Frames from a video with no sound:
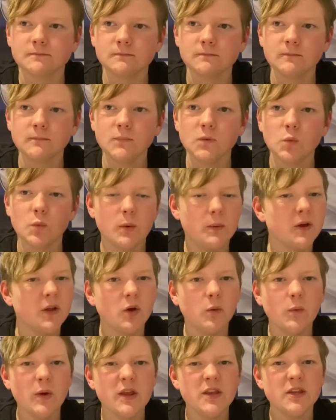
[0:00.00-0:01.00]
we were going to
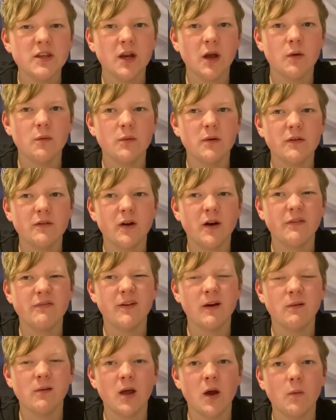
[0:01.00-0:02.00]
win. I
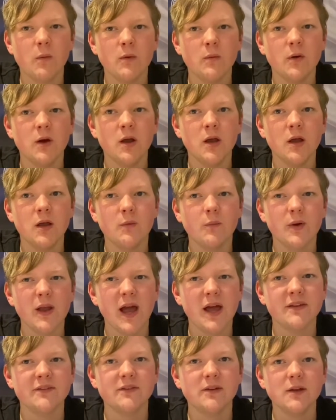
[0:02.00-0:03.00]
felt like
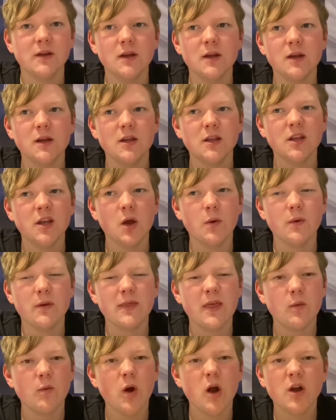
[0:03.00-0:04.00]
they
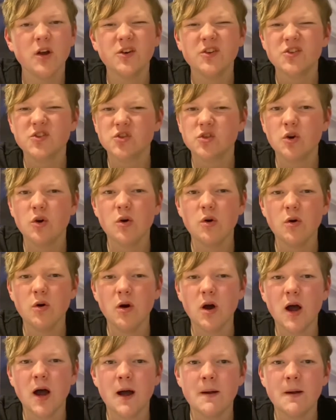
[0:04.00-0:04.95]
weren't going to score